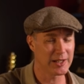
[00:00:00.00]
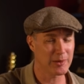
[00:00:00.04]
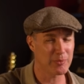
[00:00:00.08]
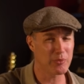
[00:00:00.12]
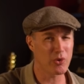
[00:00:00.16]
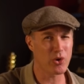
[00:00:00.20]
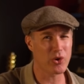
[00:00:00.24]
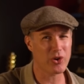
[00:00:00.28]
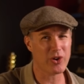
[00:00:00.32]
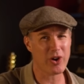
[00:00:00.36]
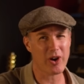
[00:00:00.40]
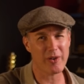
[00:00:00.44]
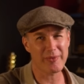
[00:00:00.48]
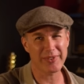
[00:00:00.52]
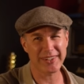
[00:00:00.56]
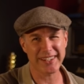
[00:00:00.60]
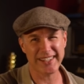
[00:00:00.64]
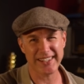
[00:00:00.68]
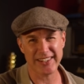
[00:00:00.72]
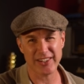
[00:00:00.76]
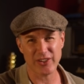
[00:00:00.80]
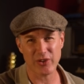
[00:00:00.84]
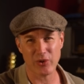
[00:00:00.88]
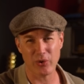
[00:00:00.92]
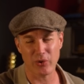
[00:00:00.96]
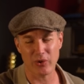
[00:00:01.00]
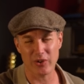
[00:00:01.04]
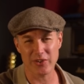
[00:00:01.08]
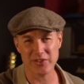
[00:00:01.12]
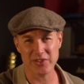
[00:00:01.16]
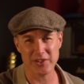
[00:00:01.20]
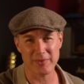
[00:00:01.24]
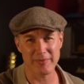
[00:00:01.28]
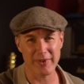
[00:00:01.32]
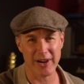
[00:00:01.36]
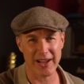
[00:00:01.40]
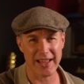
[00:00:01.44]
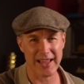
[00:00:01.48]
More commonly in a
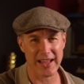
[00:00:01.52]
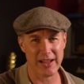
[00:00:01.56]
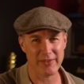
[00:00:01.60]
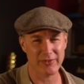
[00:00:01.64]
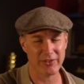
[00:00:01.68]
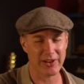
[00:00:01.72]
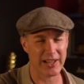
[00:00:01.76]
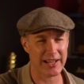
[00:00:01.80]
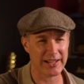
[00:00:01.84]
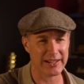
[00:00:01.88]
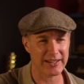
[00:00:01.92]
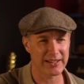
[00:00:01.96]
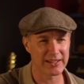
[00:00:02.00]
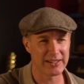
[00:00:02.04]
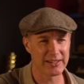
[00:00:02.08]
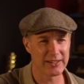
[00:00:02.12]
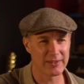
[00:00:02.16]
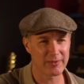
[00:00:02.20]
chorus, you might have like